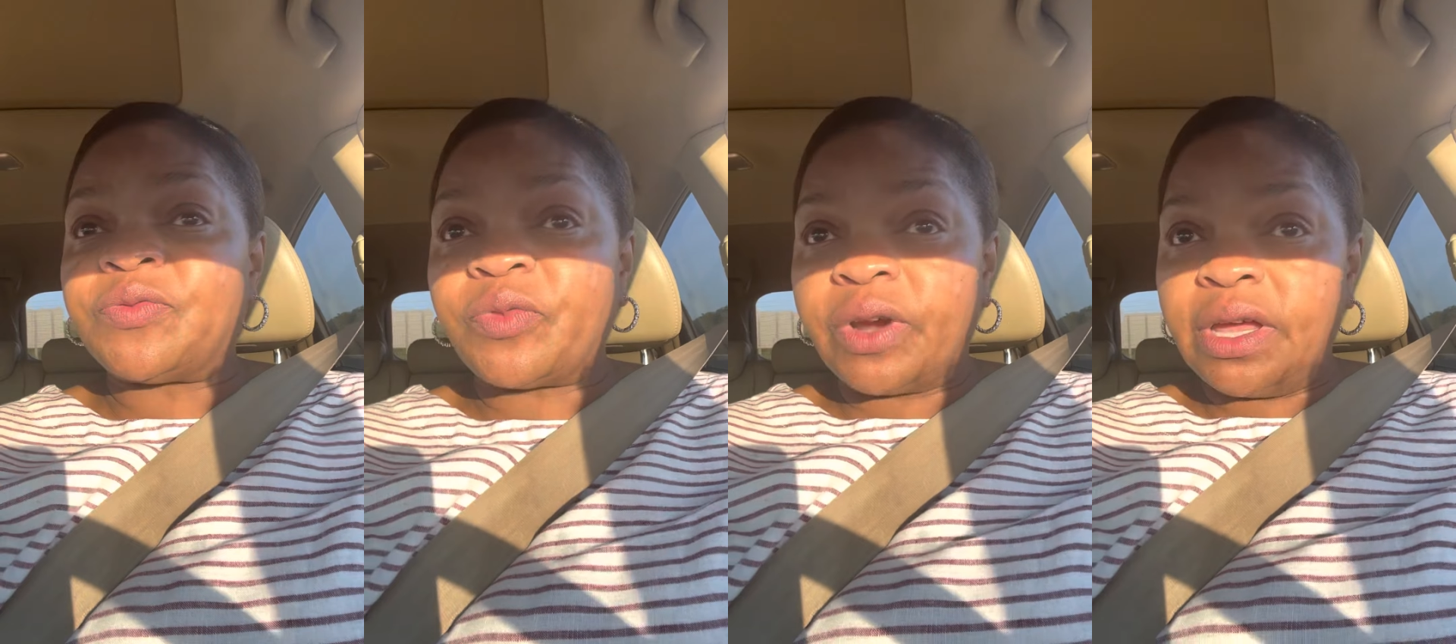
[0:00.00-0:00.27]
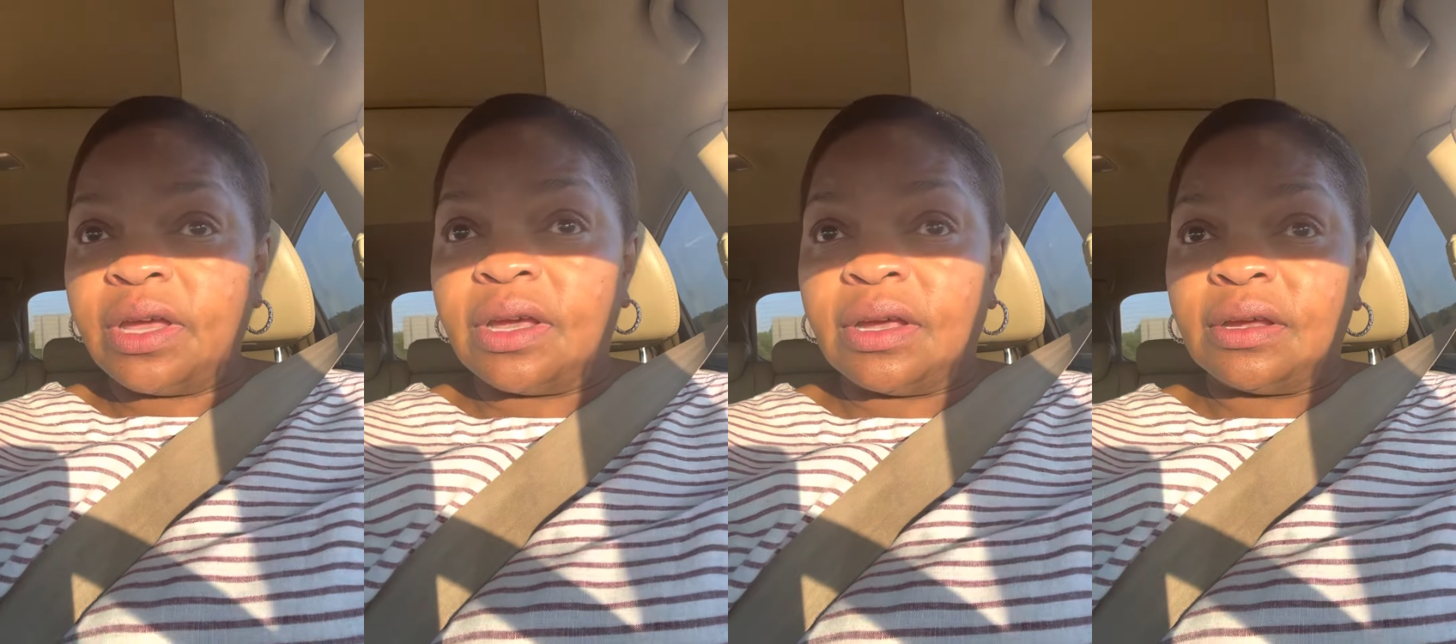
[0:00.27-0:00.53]

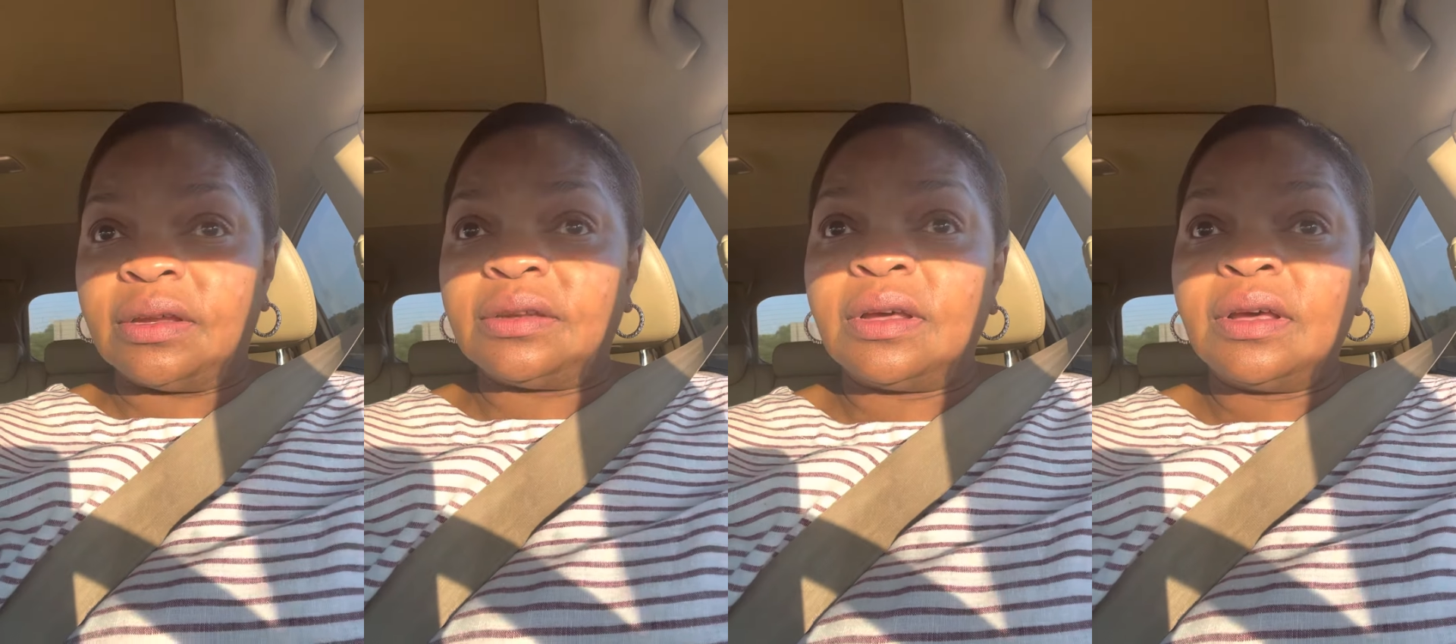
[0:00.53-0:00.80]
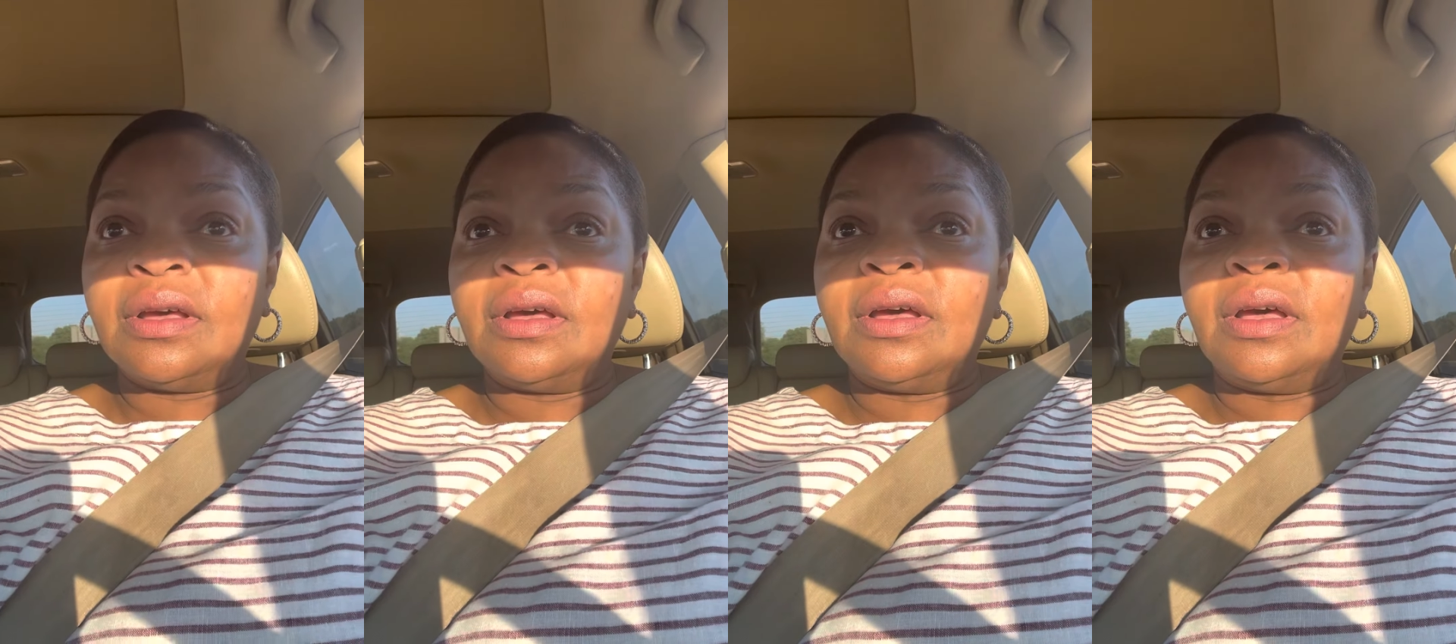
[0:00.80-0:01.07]

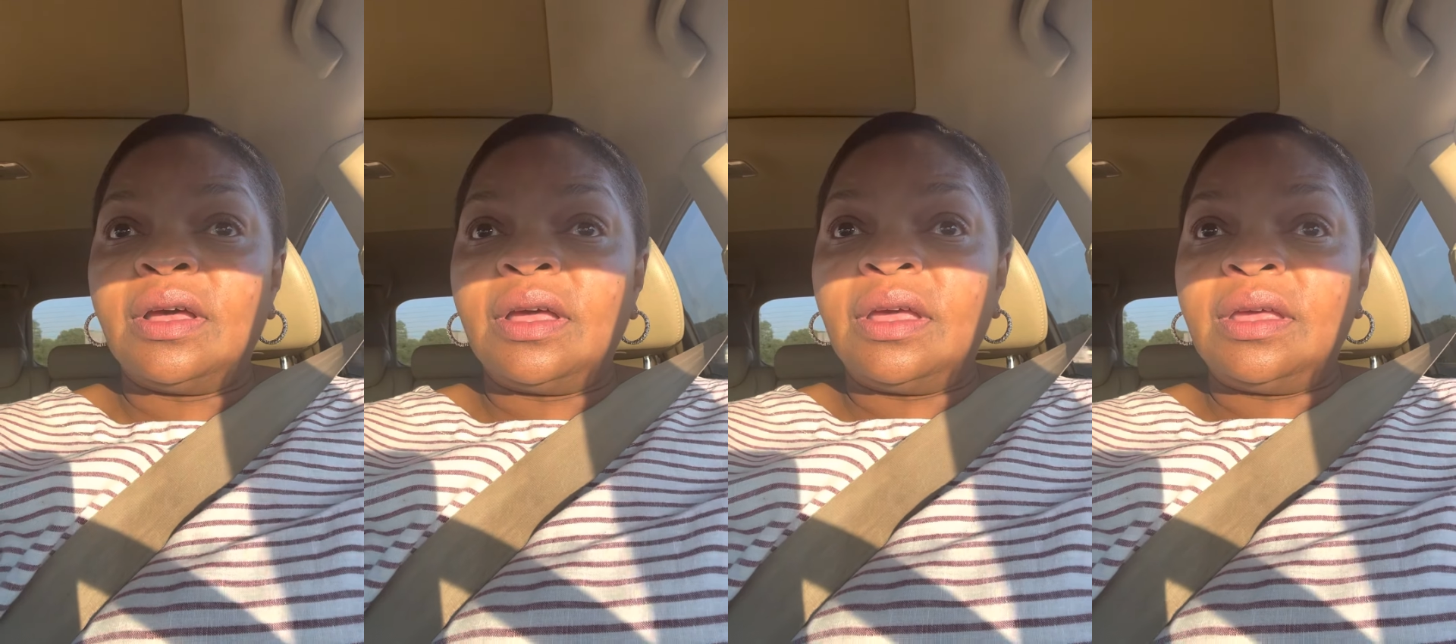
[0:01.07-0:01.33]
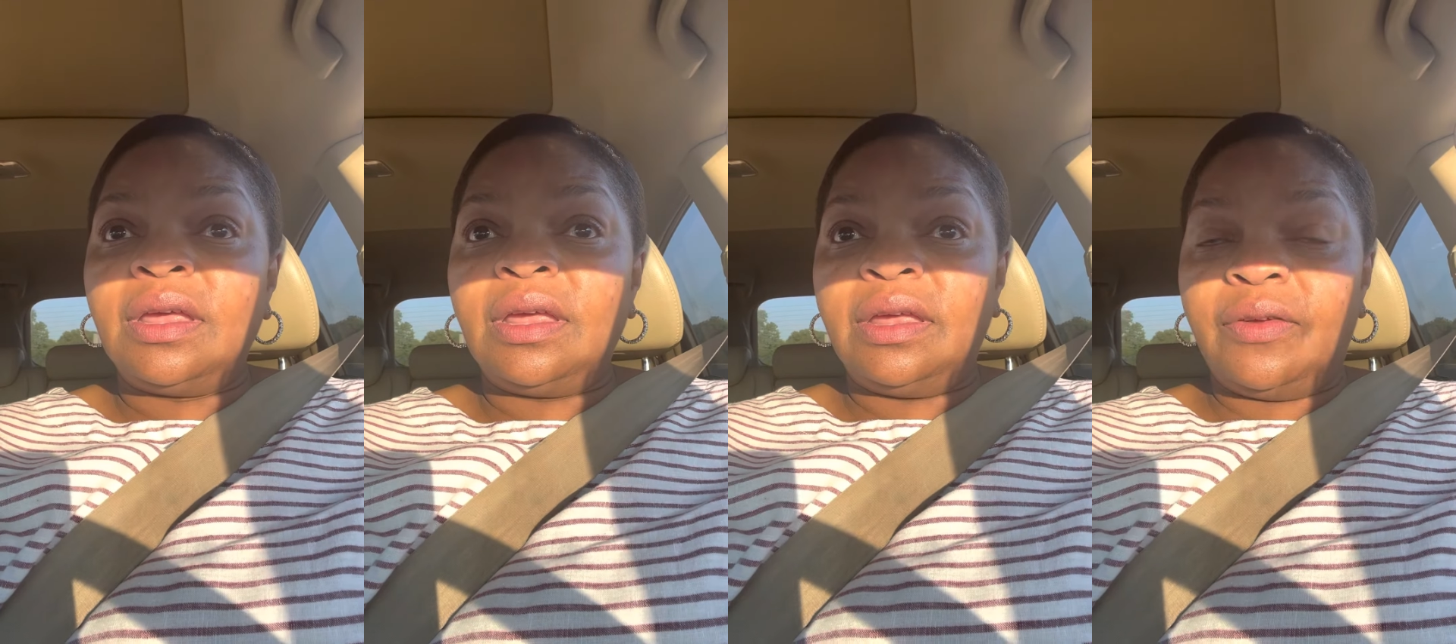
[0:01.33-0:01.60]
friend,